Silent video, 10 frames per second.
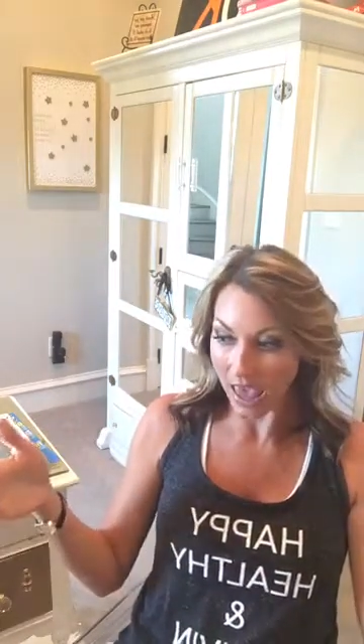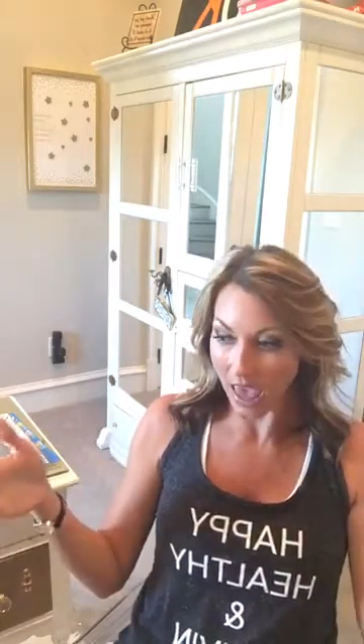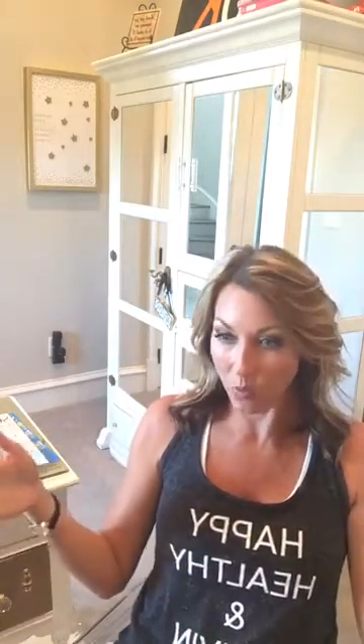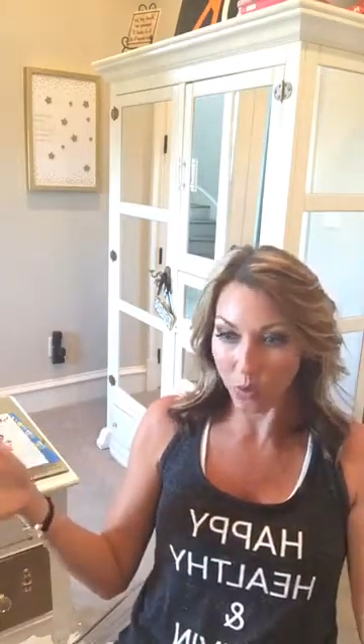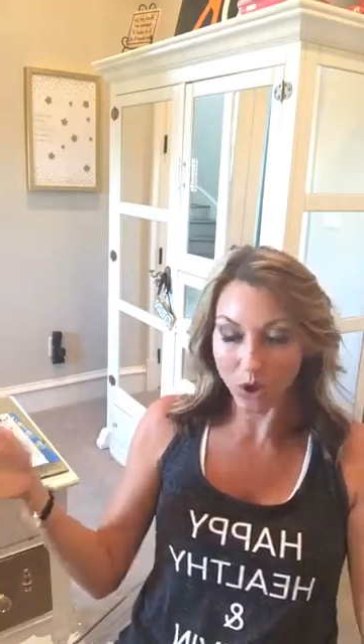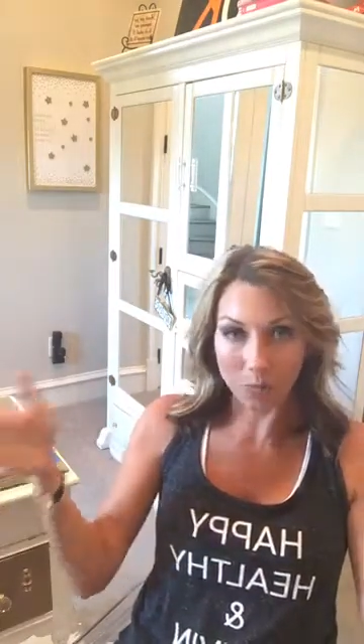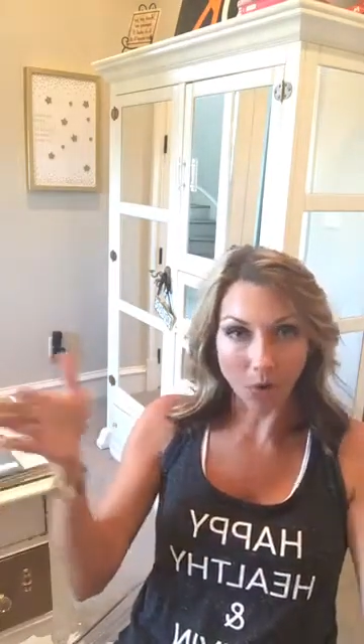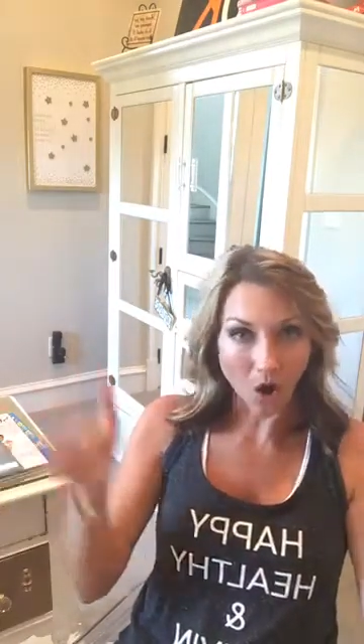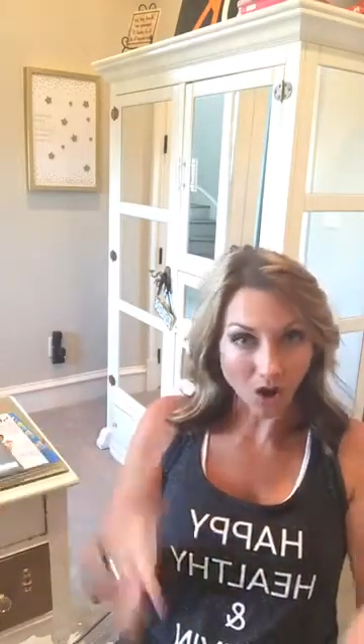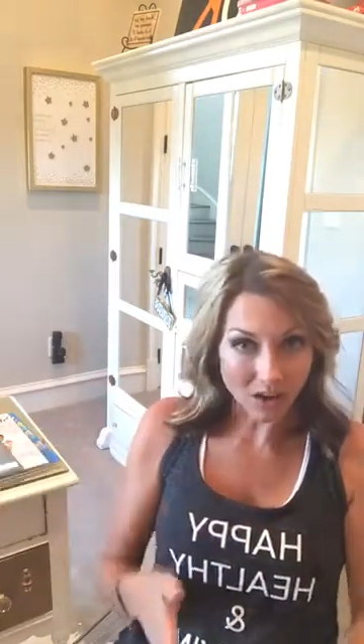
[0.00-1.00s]
and we're a
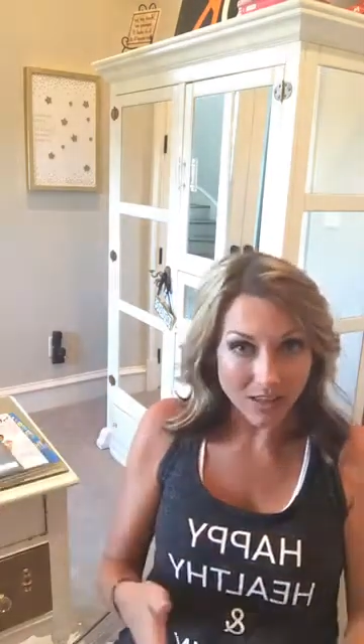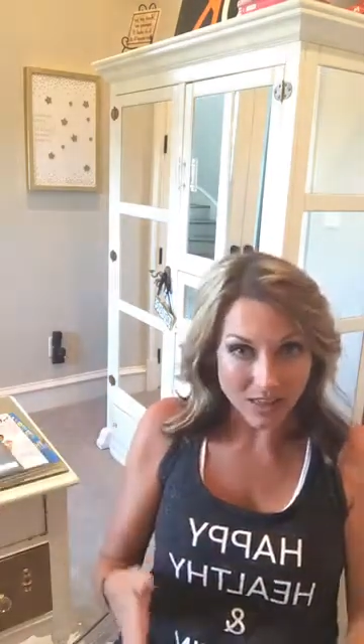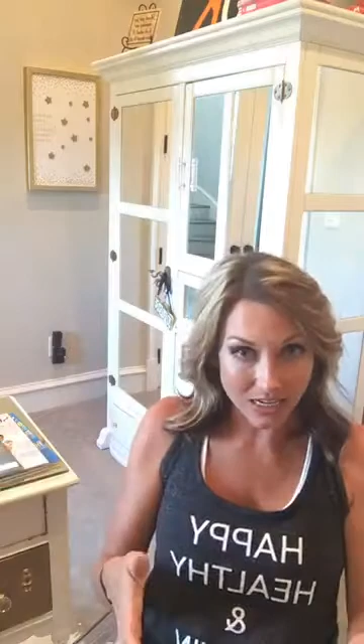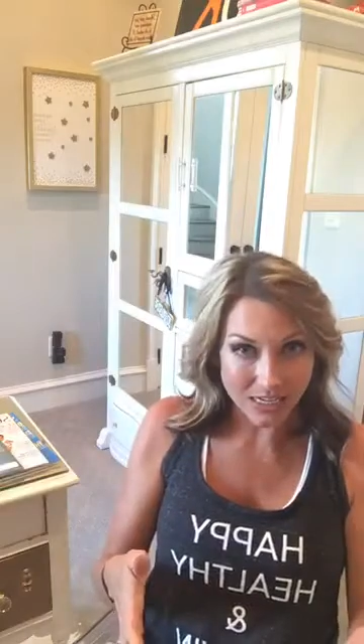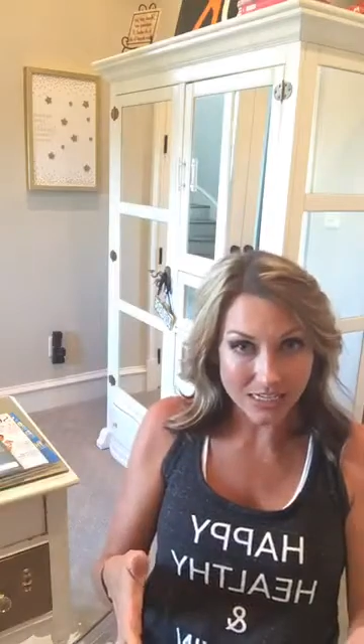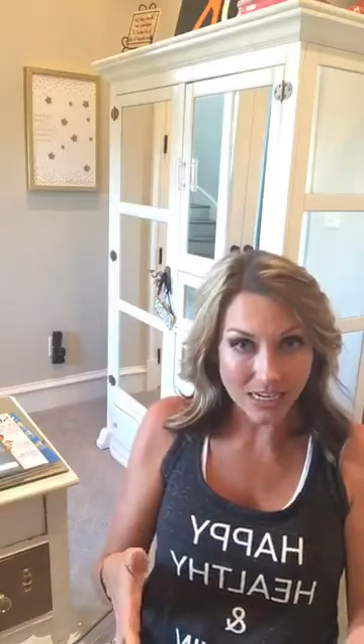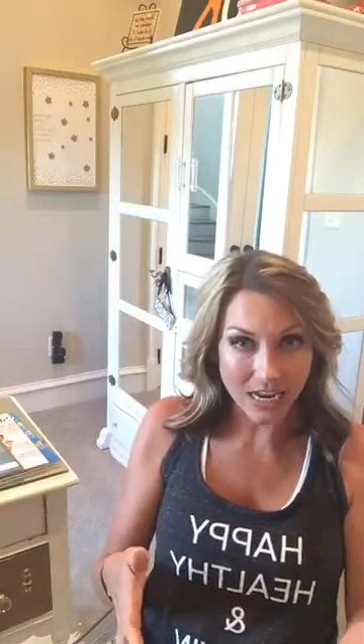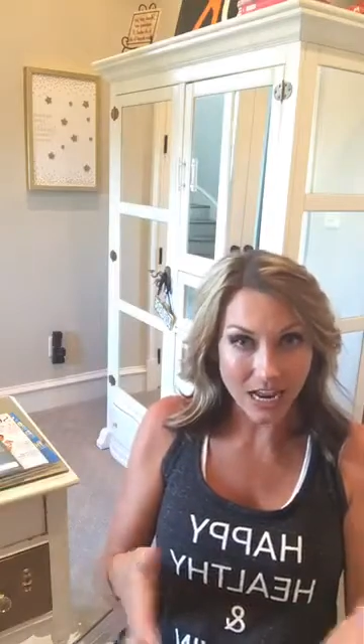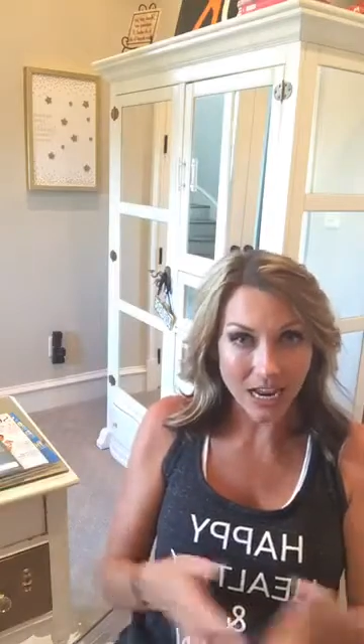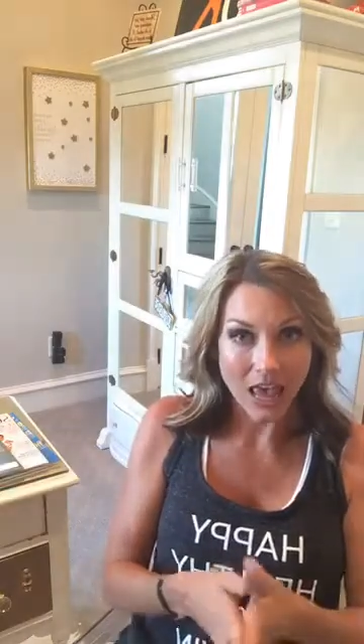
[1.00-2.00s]
part of this. And
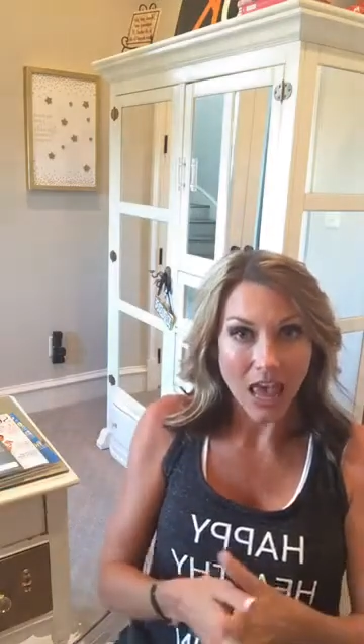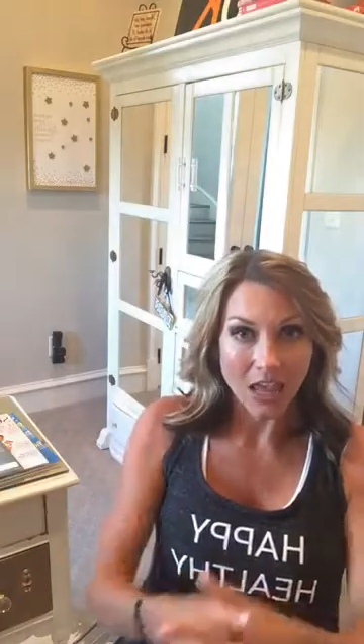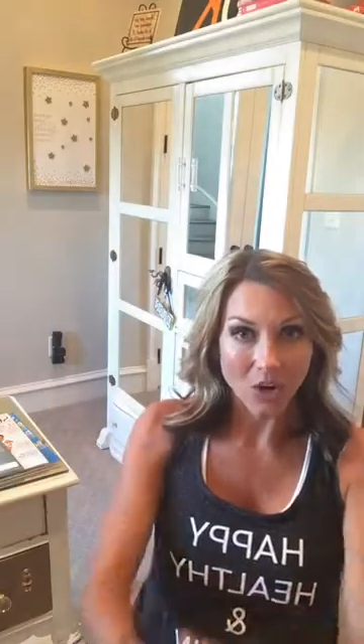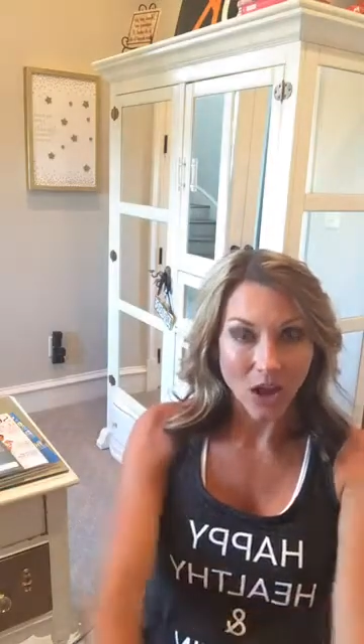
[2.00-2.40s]
you know,